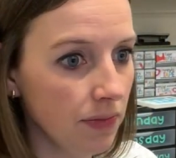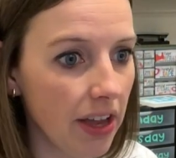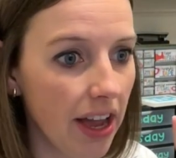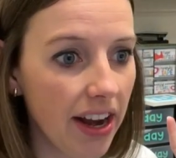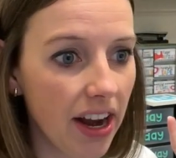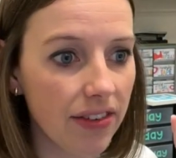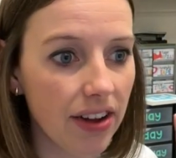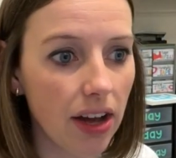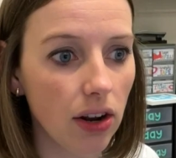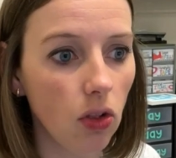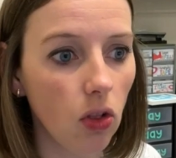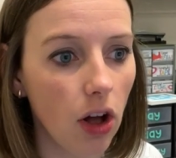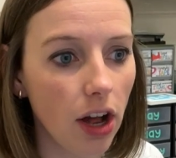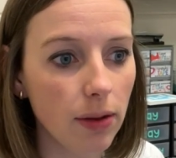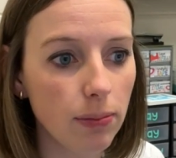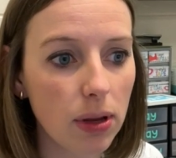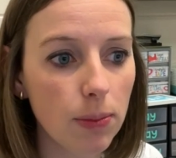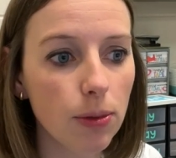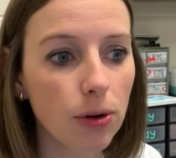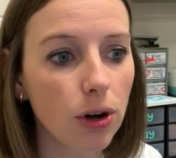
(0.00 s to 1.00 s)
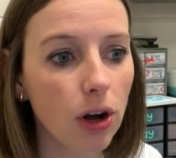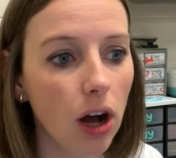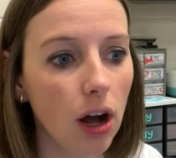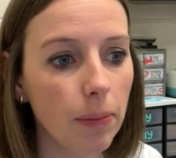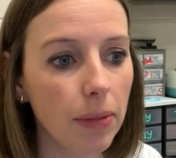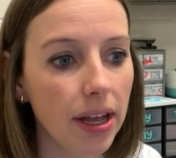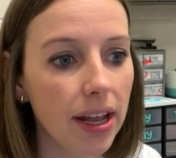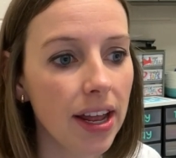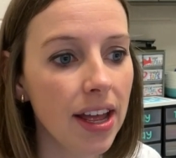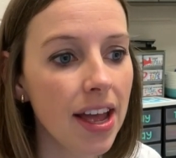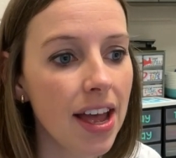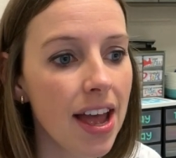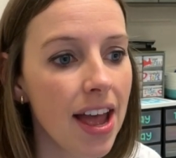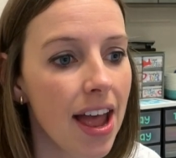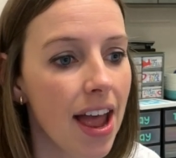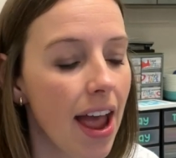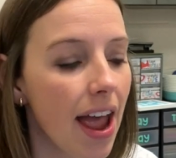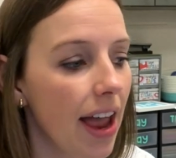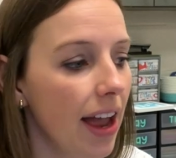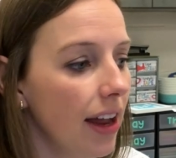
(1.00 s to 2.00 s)
And I've had a lot of people comment
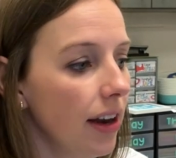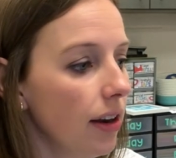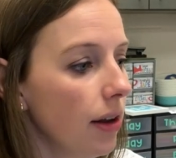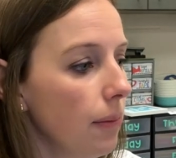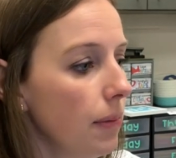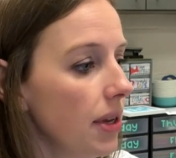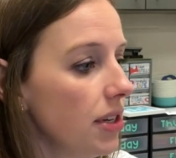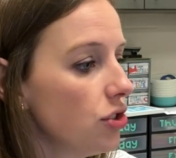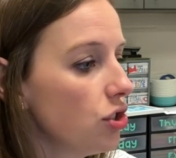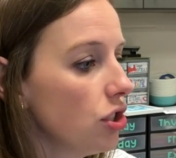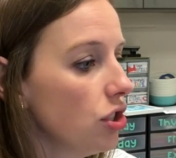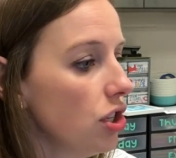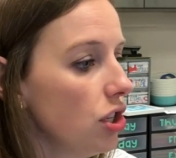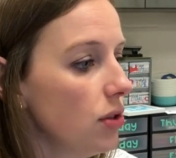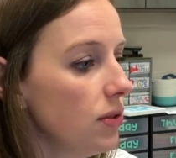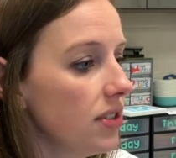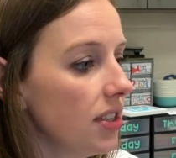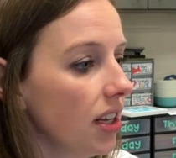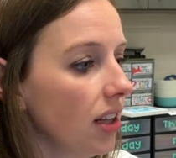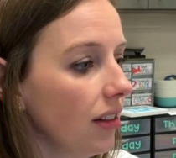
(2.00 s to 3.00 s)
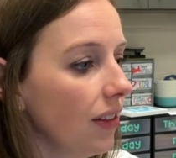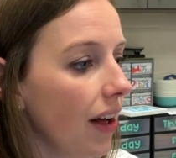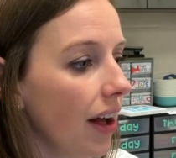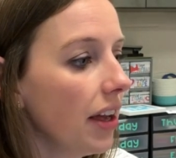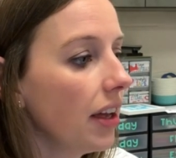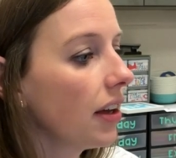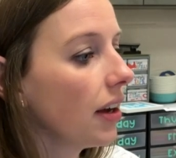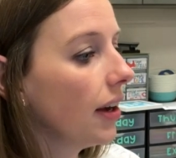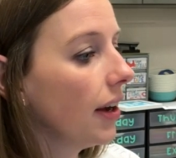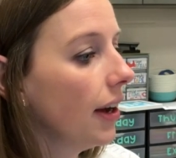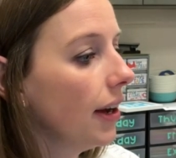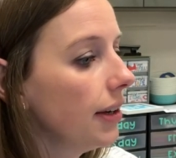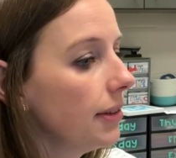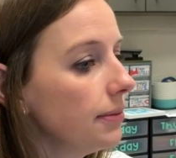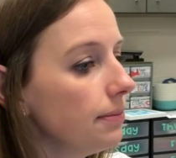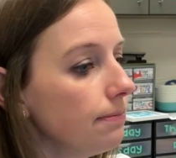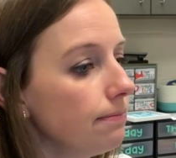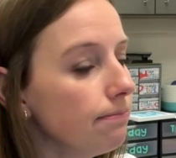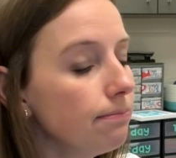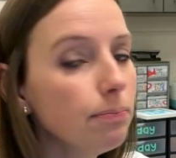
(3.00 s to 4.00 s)
and mention using like
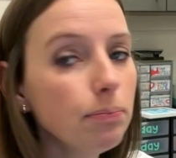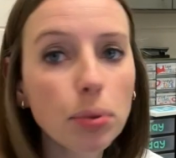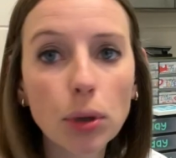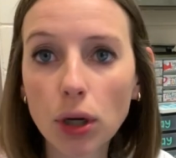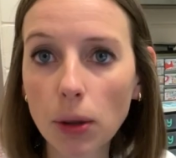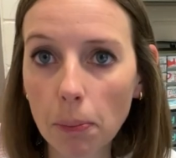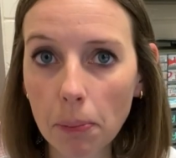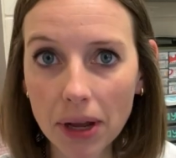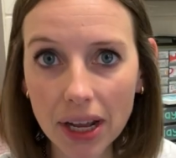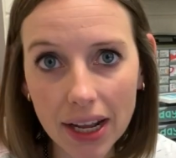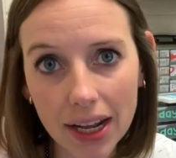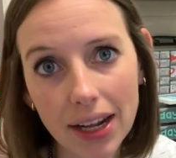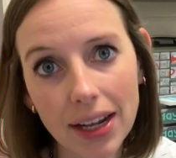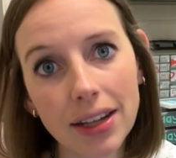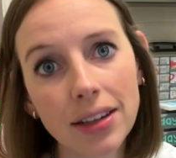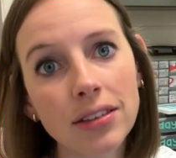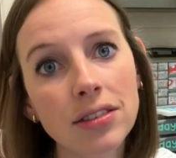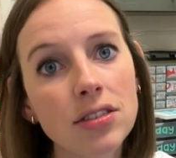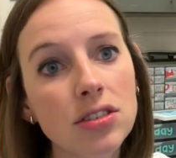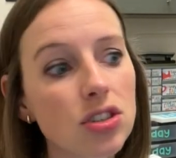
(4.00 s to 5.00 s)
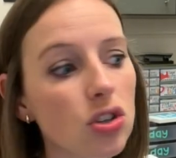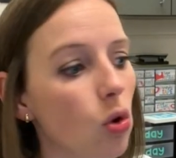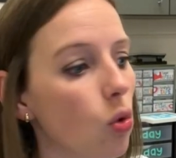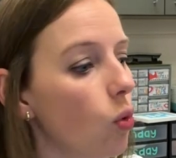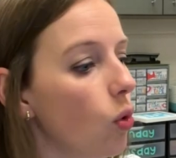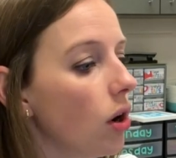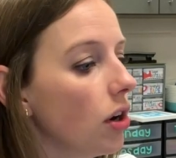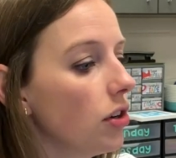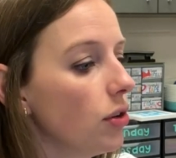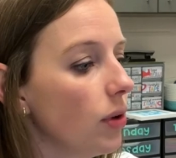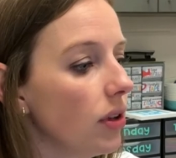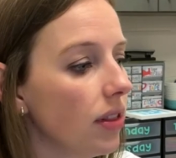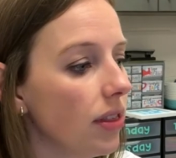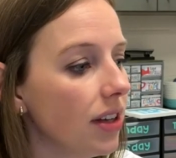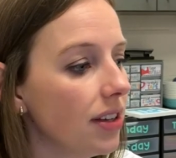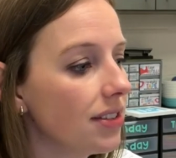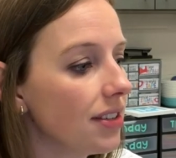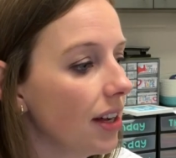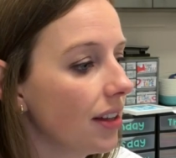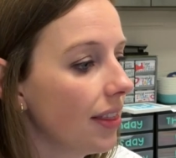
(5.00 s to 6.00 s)
um, book bins or doing
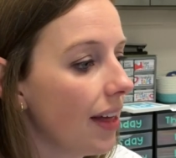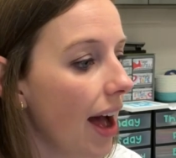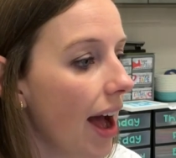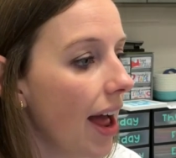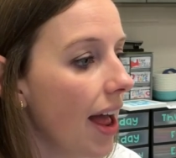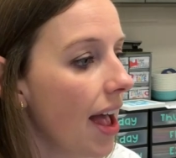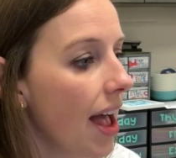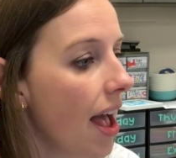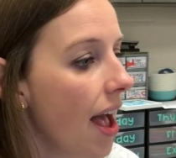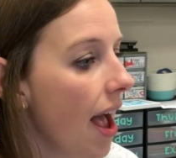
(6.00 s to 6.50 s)
things like that.